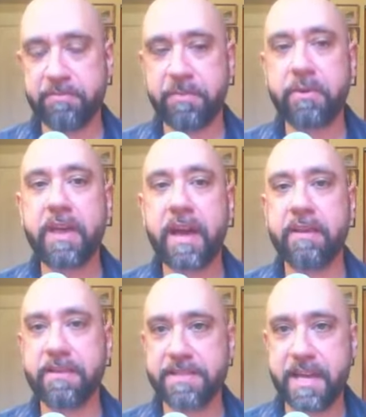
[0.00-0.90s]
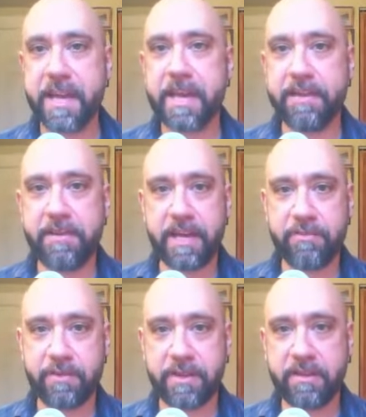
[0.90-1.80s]
both Alex and
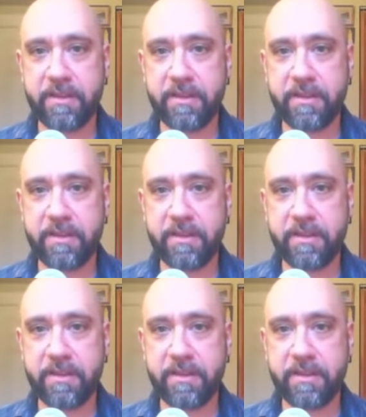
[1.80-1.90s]
Henry.